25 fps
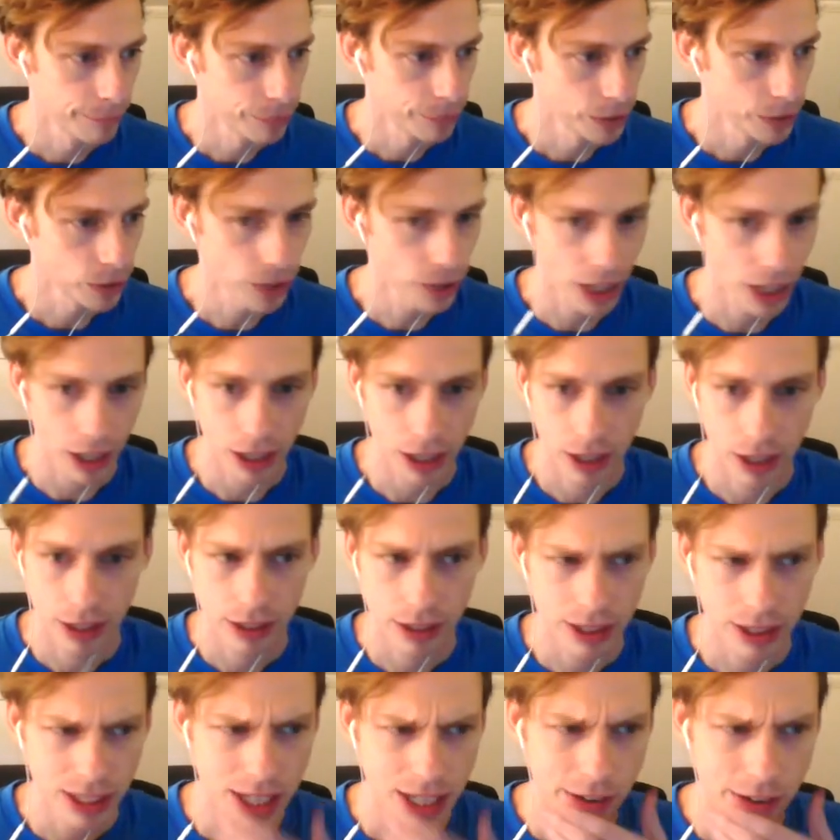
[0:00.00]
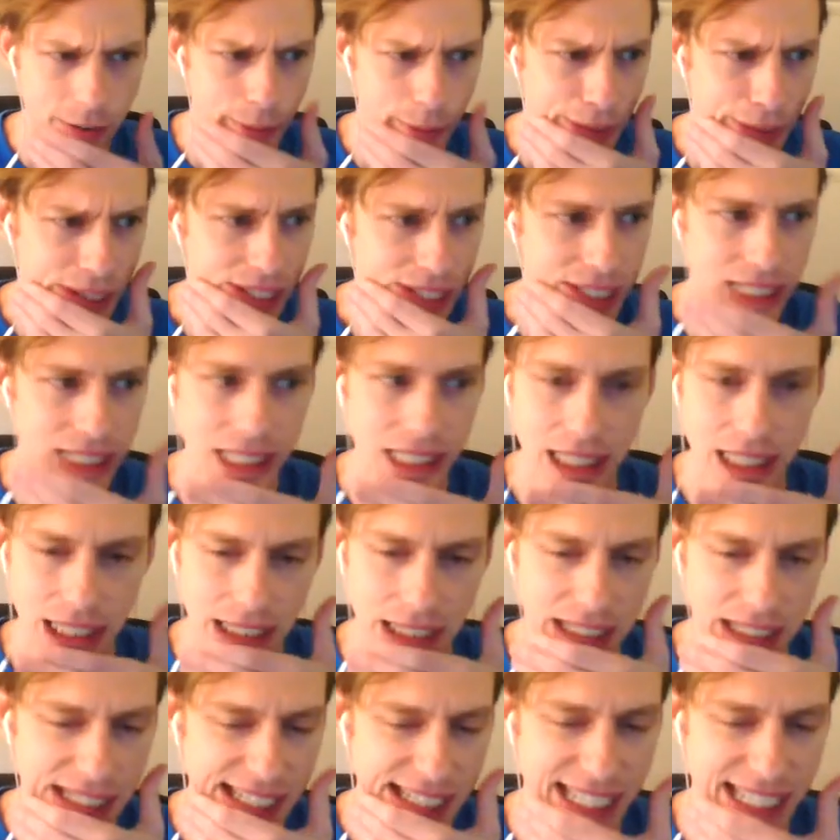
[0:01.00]
Okay. Can everybody
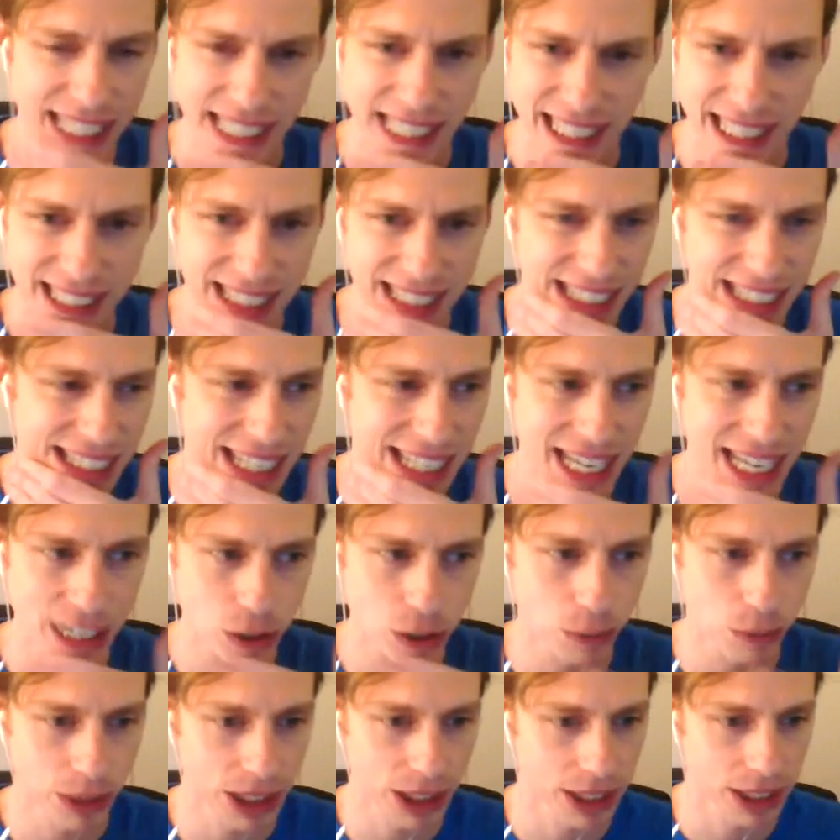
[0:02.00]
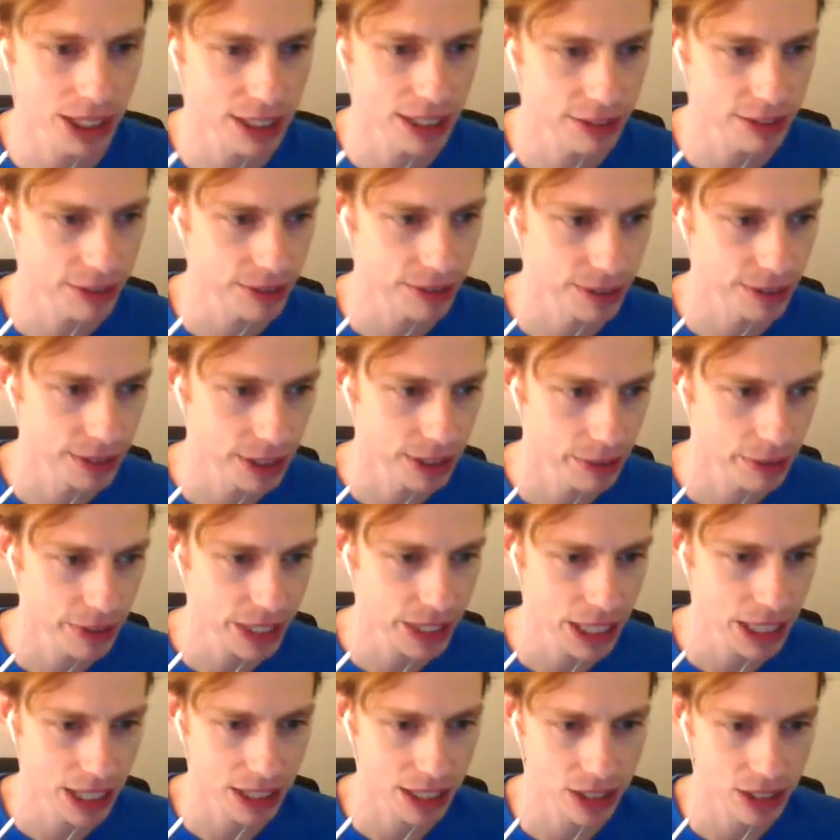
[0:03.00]
see? Is the text big enough? I
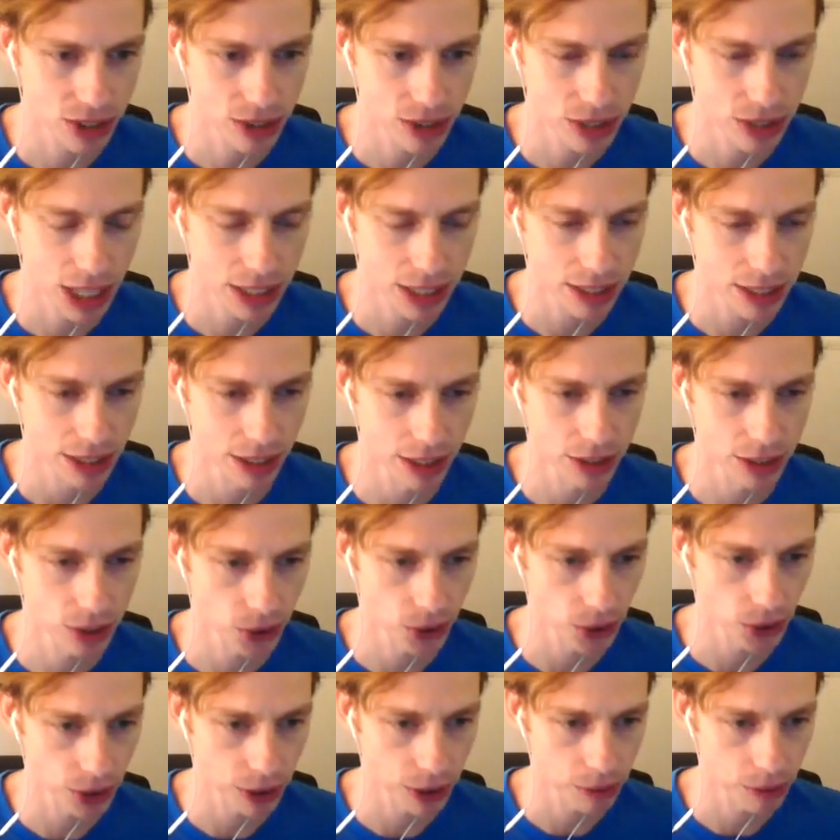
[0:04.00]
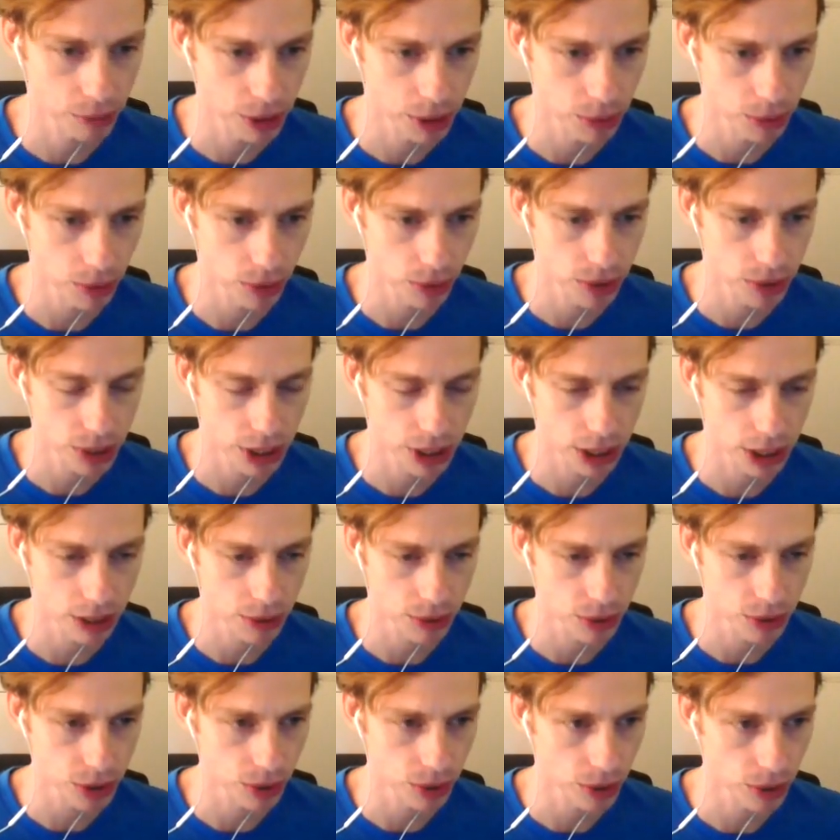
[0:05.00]
think I tested this earlier and people were saying
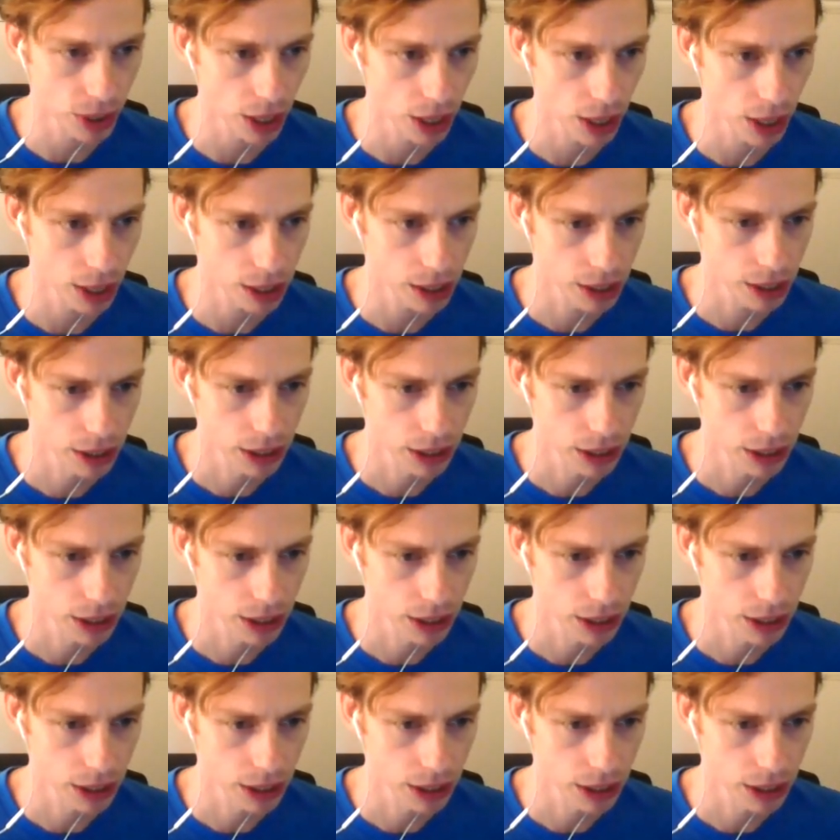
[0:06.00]
it was okay.